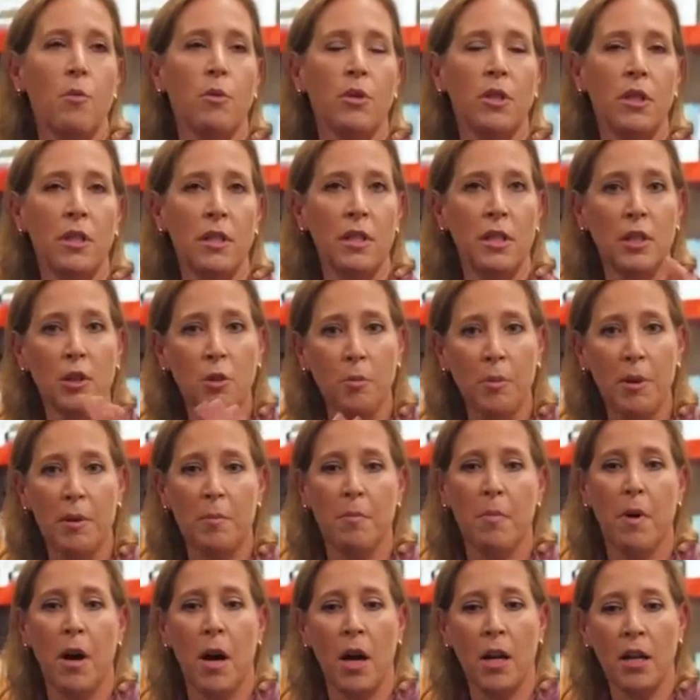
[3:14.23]
It will still be
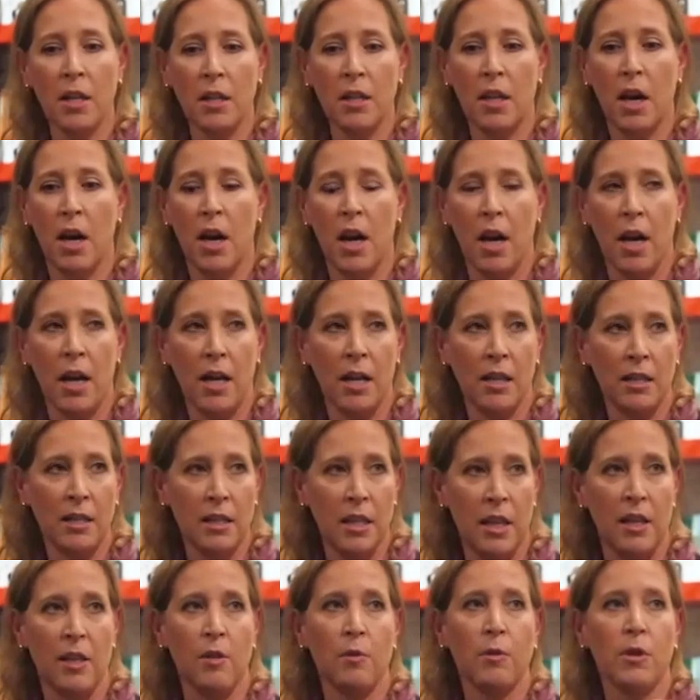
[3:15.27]

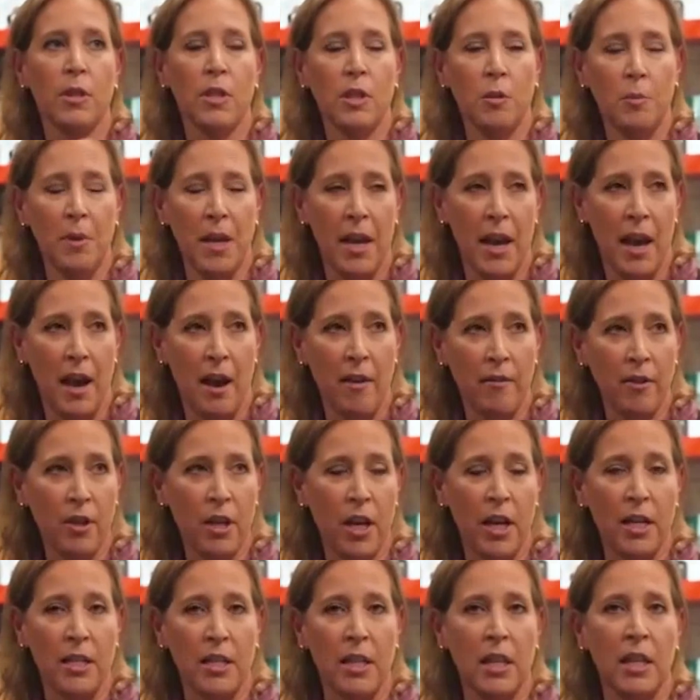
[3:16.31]
monetized, and there will still be
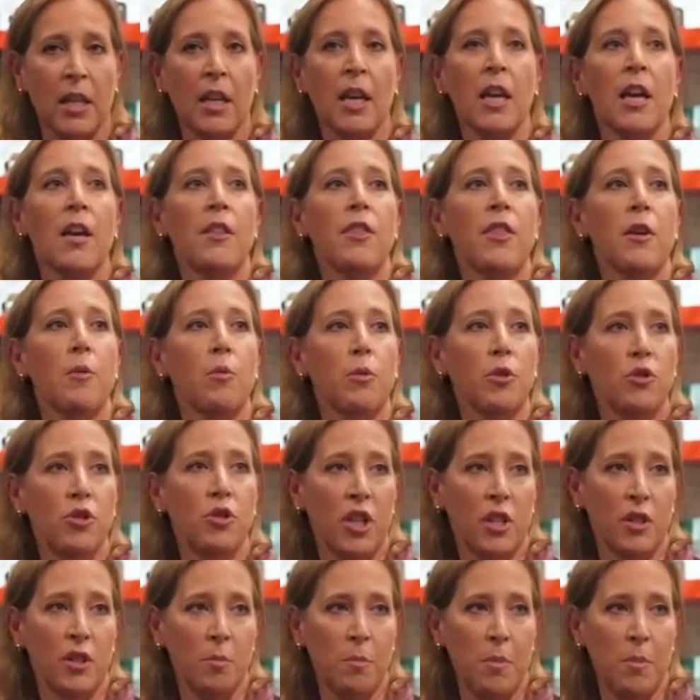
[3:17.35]
advertising. There will
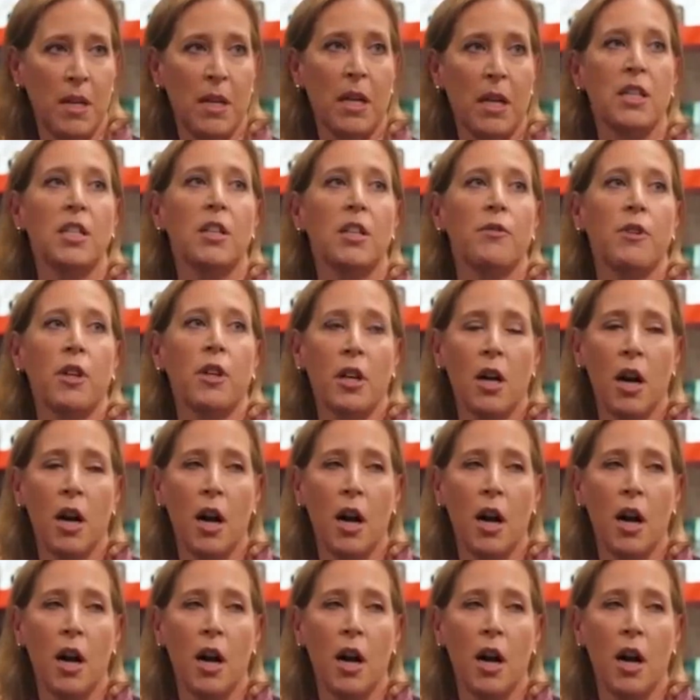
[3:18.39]
just be a different